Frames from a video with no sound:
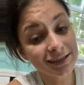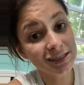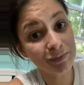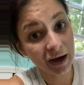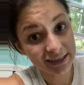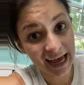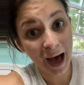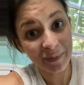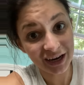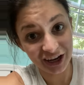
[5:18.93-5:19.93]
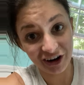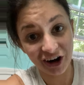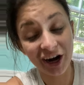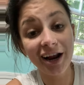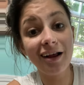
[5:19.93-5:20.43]
It's about to happen
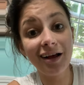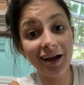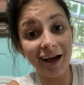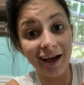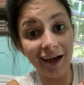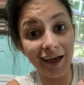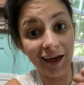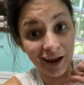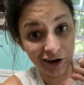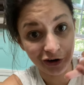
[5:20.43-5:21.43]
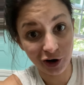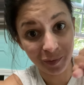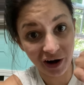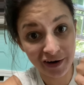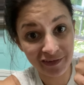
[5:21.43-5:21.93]
here and you're a
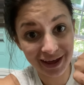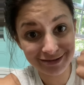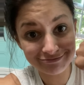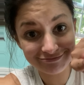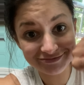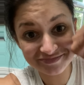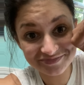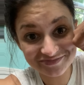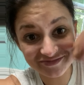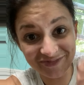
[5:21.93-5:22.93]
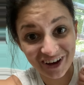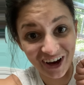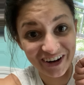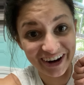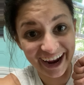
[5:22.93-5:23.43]
part of it.
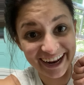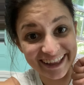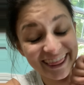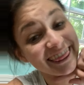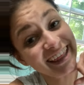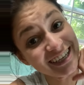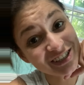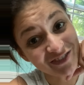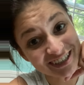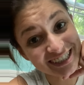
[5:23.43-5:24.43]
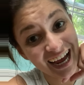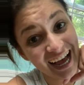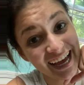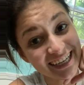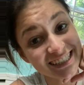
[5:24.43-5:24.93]
All right. Thanks so much,
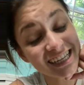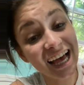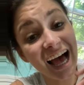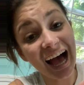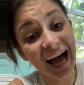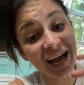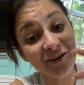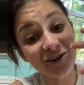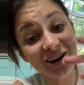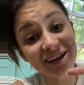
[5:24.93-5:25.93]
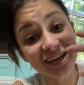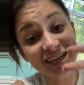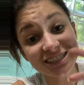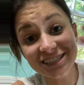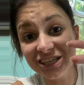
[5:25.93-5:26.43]
guys. I
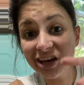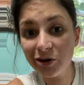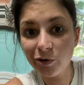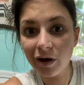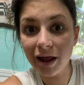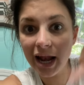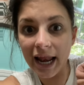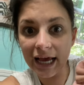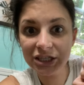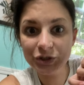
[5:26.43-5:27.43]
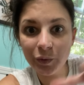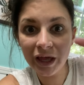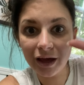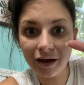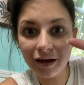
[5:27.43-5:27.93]
will see you next
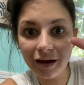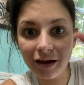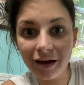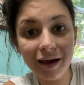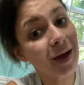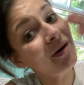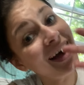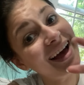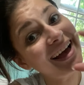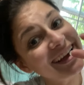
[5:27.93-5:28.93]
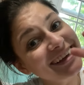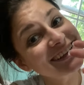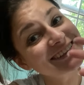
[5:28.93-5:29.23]
week. Okay, bye.